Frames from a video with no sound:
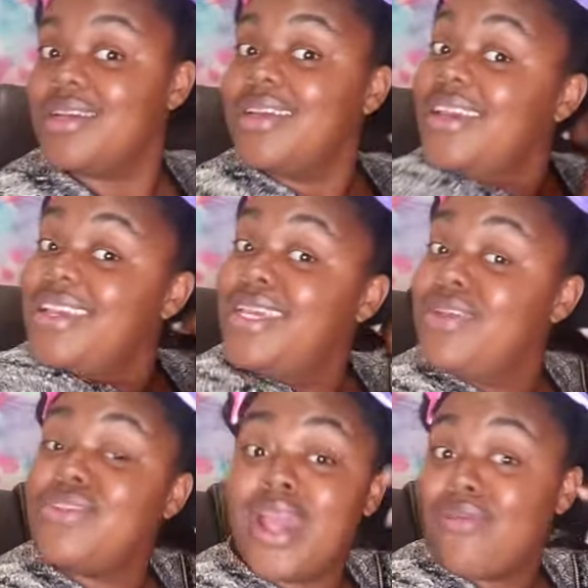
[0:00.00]
It
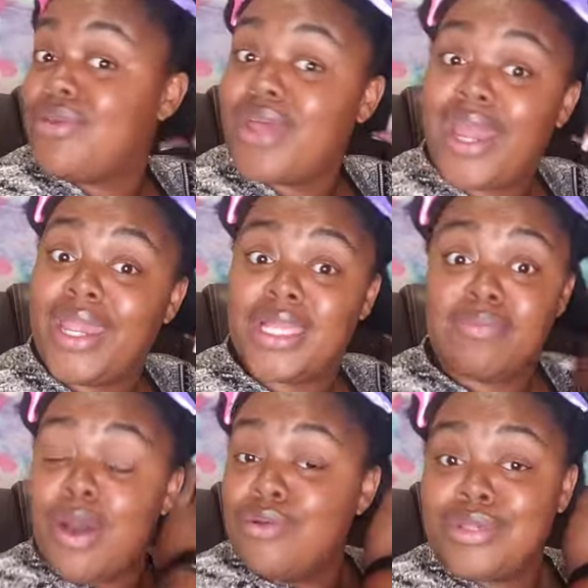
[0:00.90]
gives everything it's
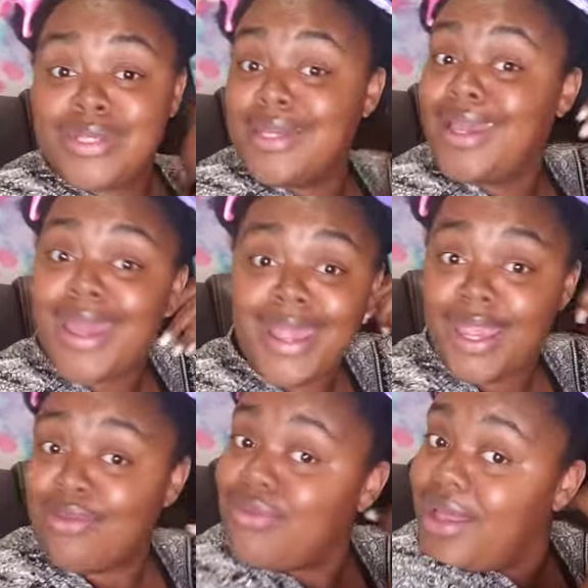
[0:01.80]
supposed to
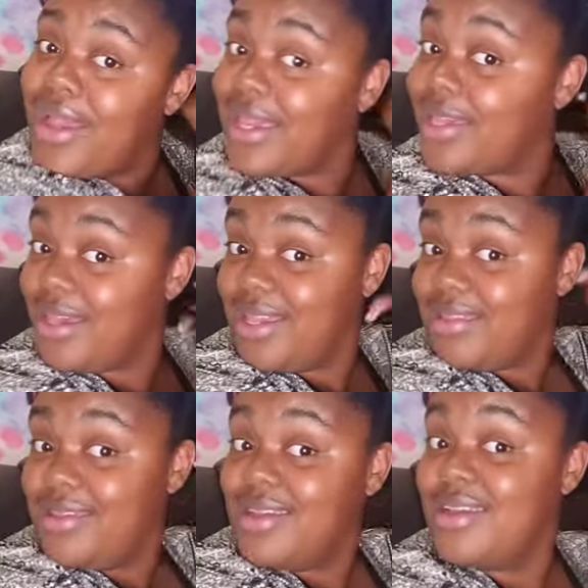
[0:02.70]
give. Like
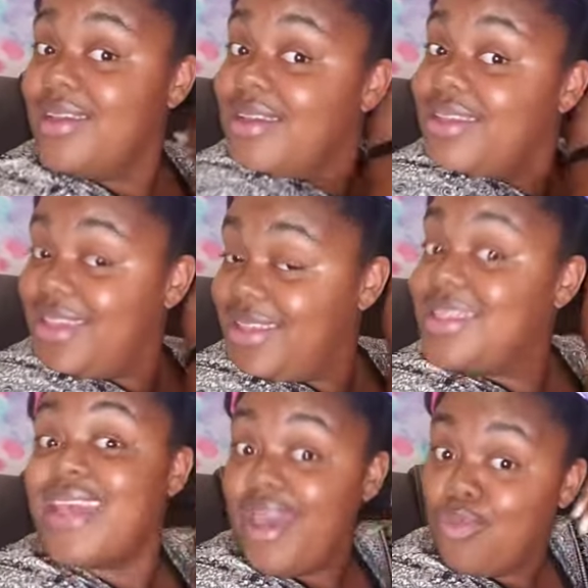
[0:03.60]
it's
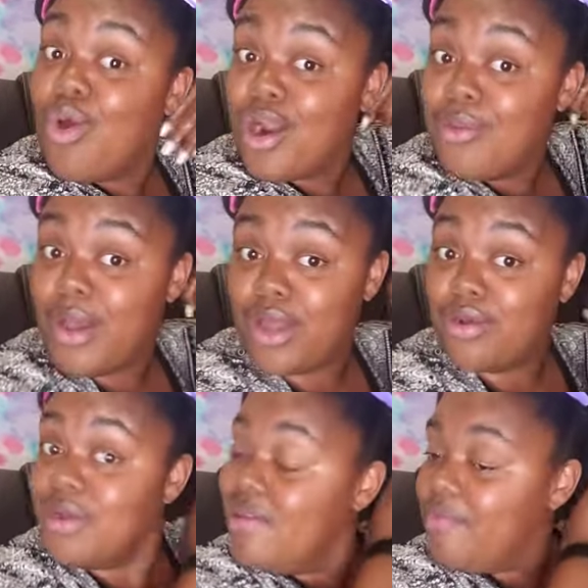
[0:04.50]
that water
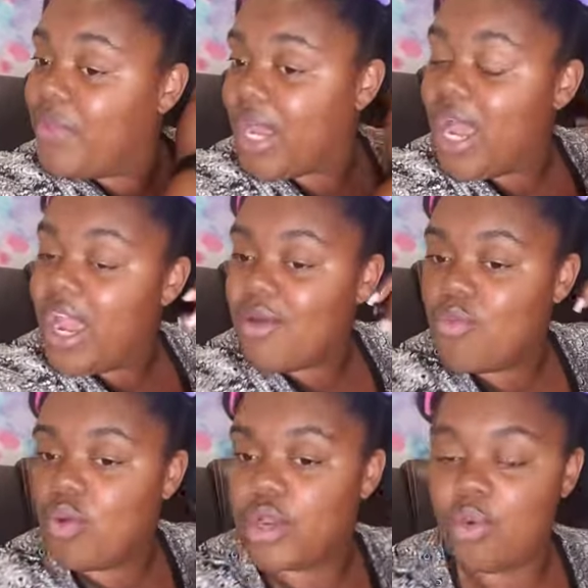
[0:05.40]
bottle. Like I had
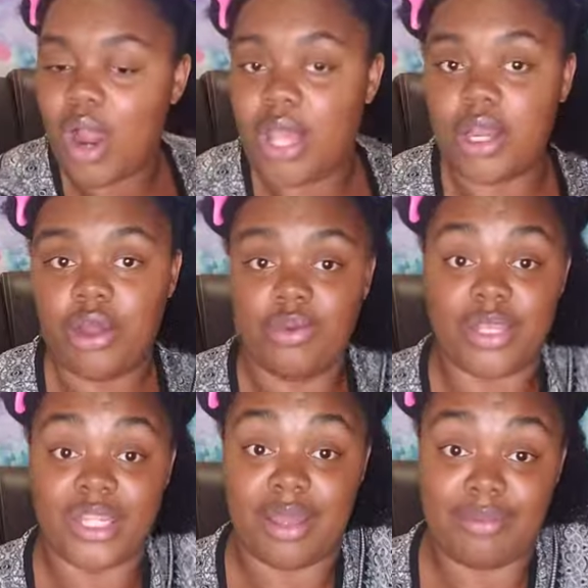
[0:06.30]
one a while ago that was
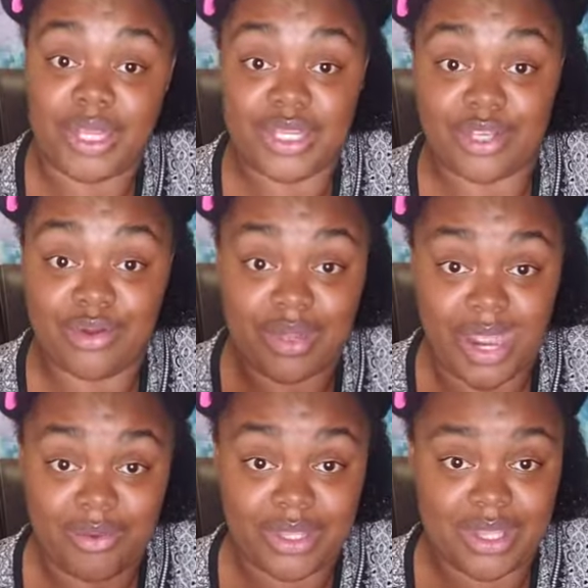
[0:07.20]
like that mister,
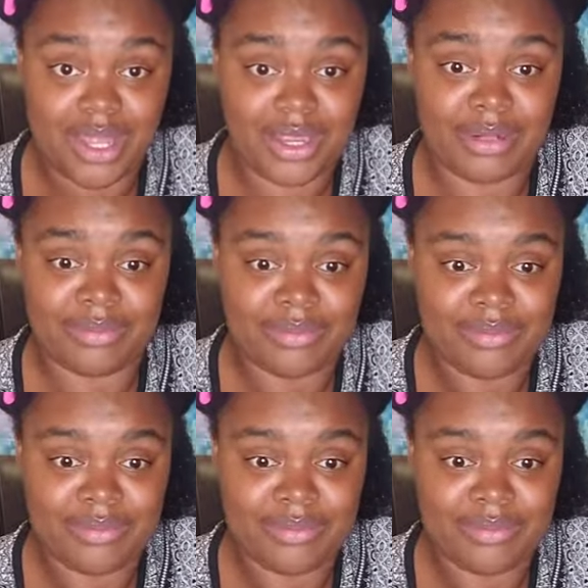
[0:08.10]
that was a thing.